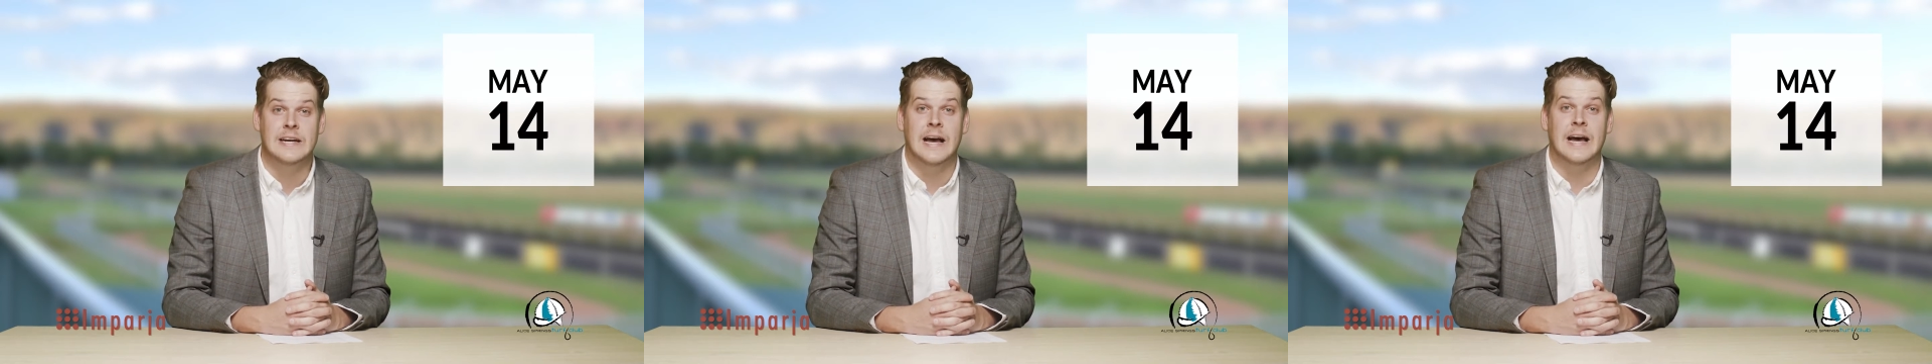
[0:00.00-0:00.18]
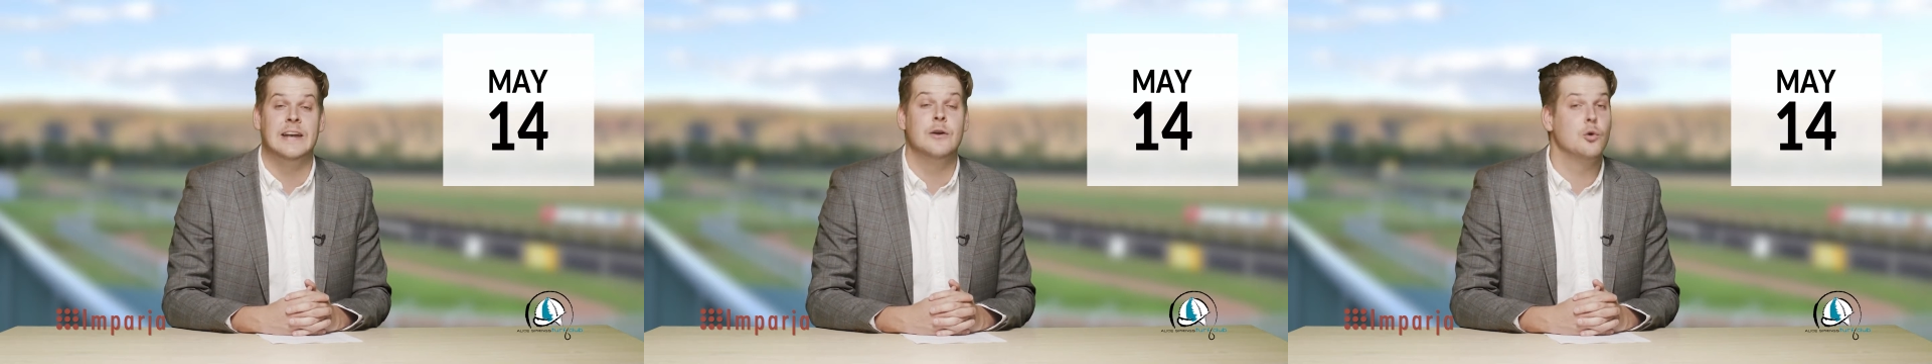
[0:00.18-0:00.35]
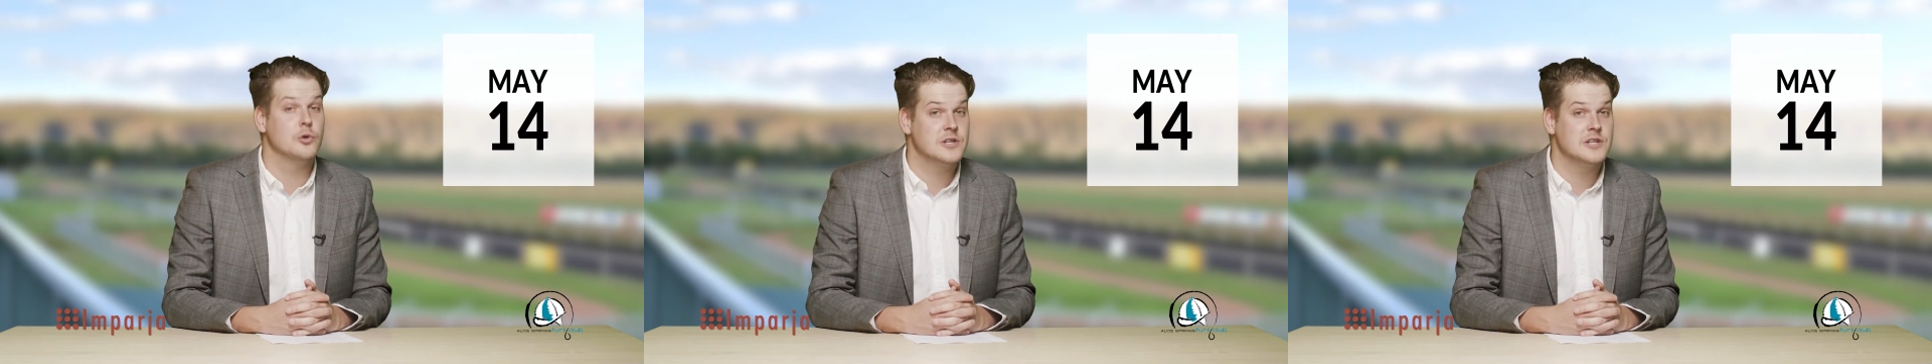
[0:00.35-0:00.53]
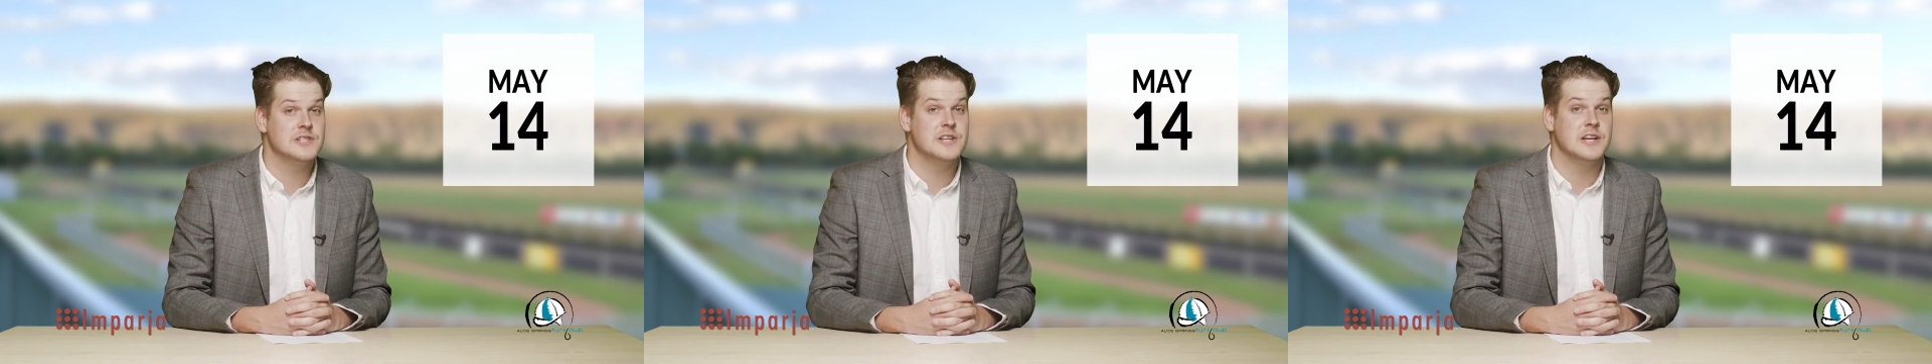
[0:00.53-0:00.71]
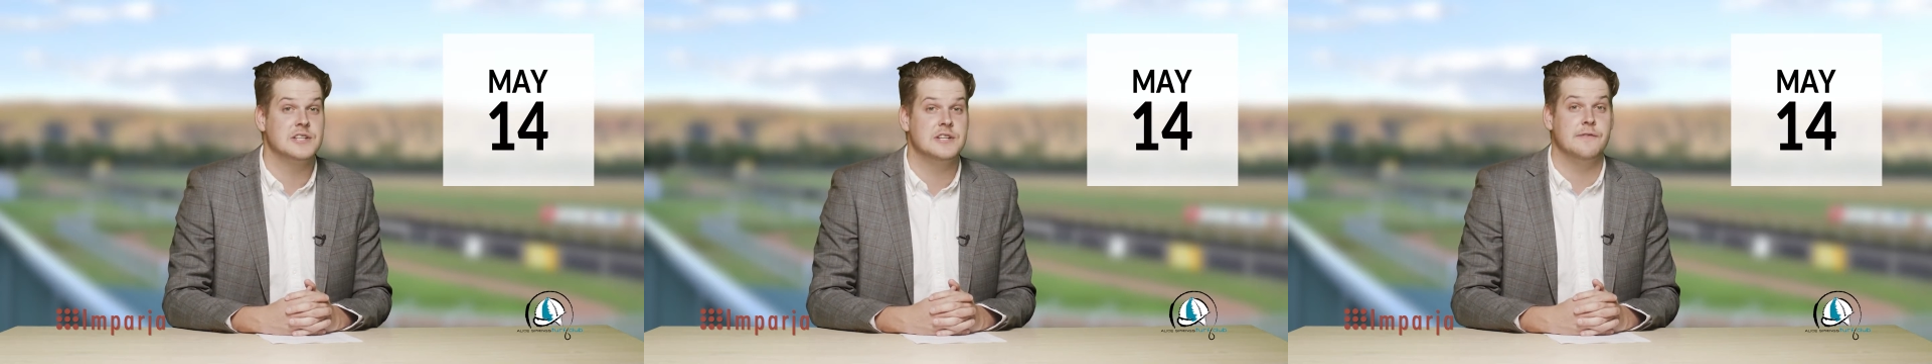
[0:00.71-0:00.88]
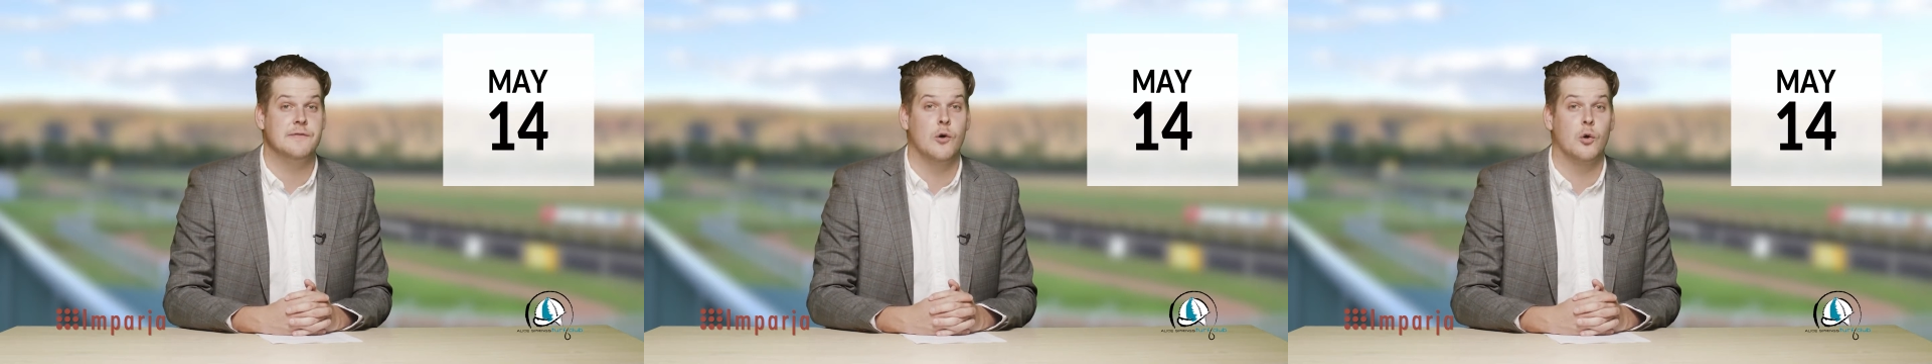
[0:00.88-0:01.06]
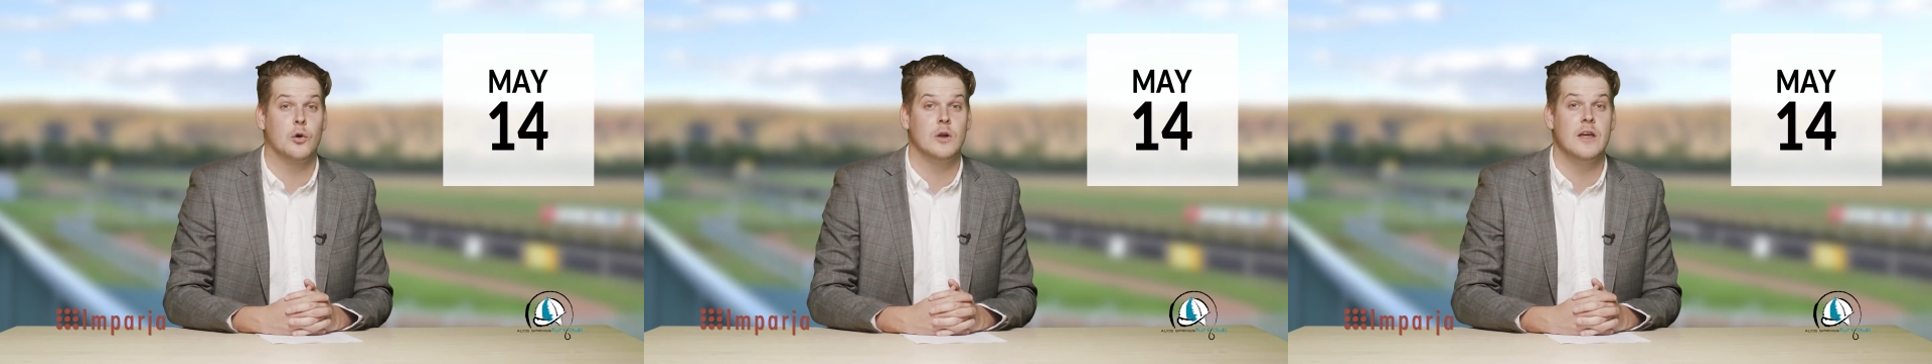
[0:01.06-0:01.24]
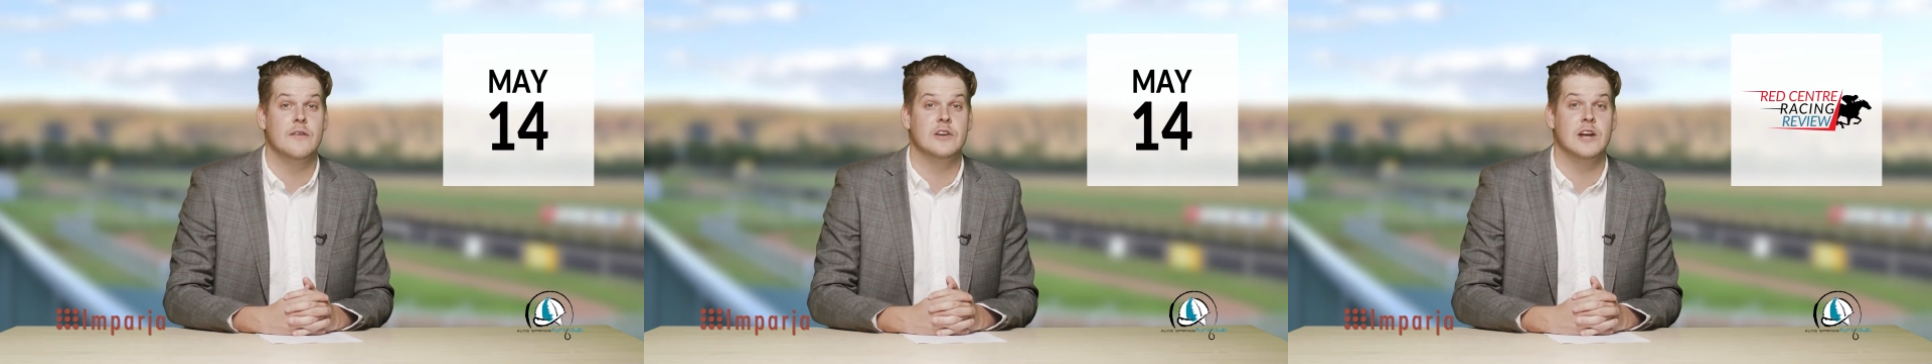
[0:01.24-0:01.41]
a 0 to 64
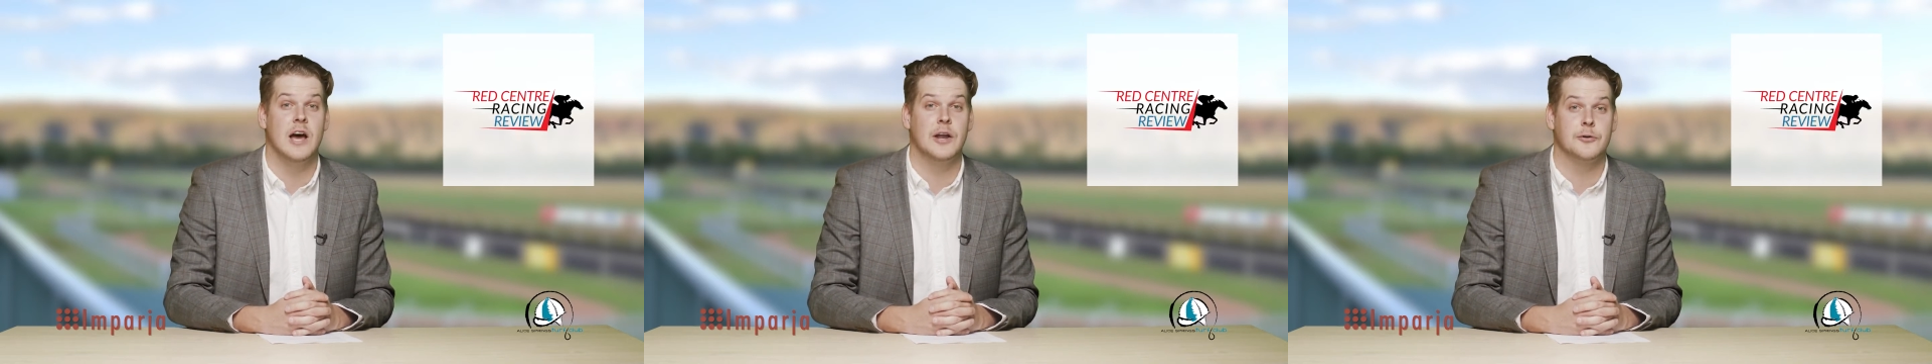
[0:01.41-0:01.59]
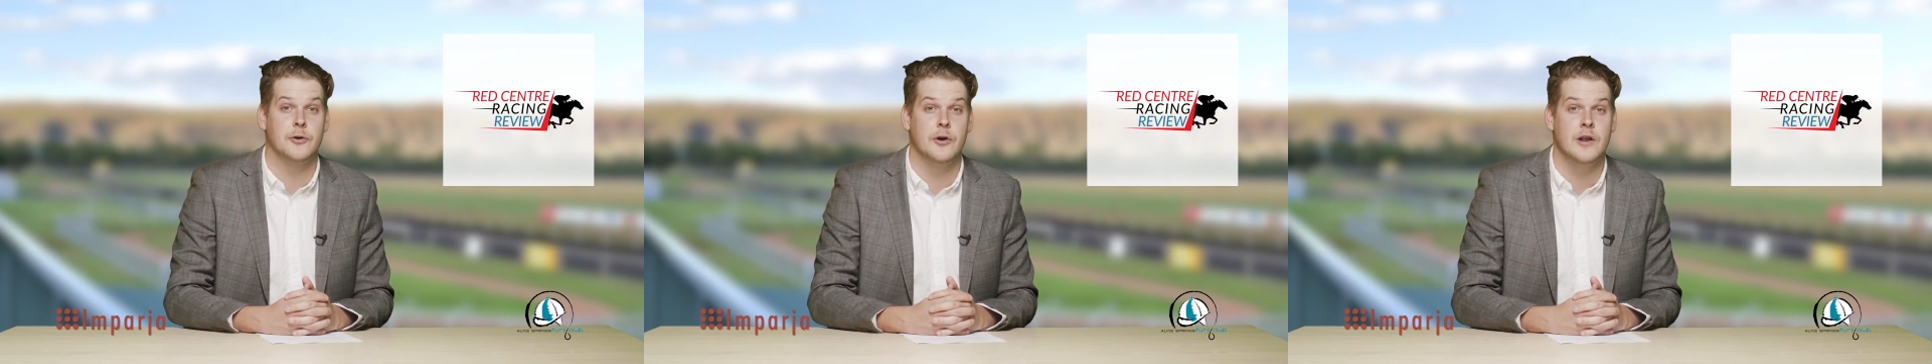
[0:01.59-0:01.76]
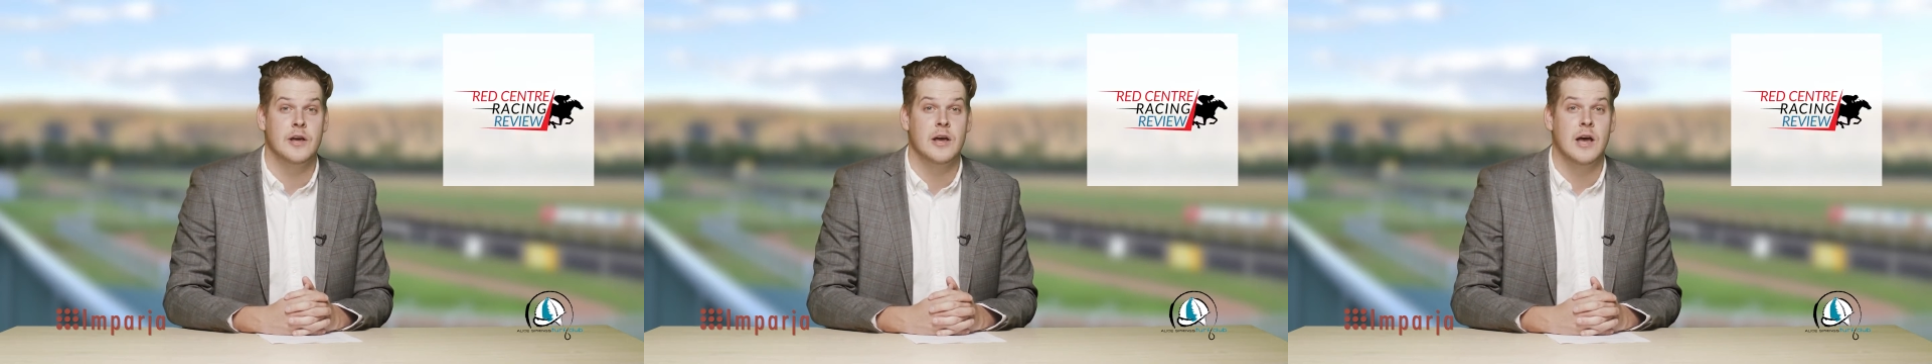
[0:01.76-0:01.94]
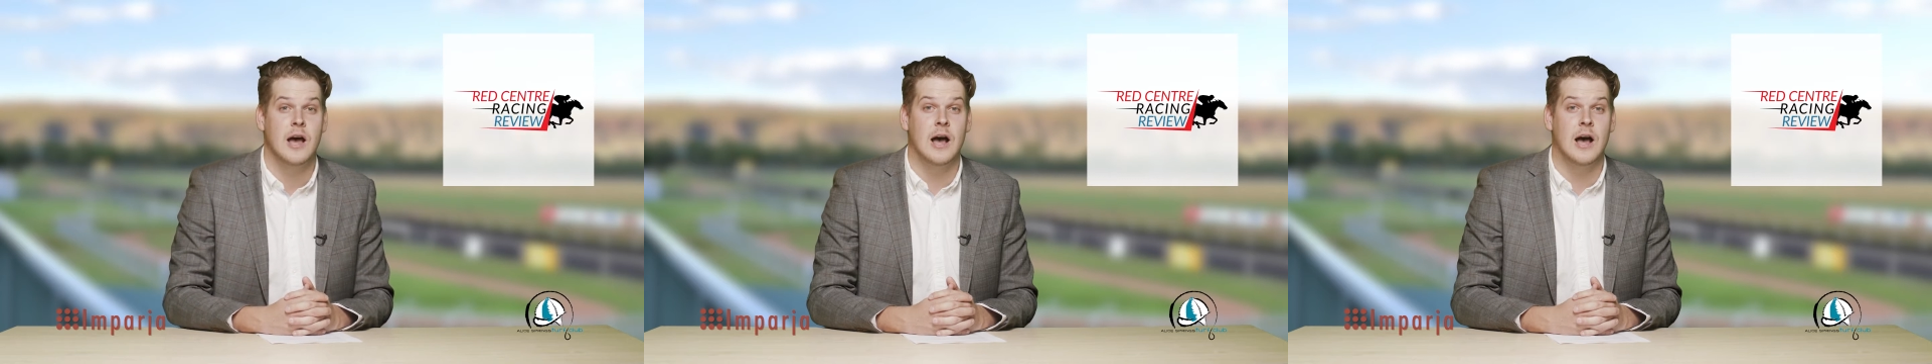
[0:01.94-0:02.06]
1100,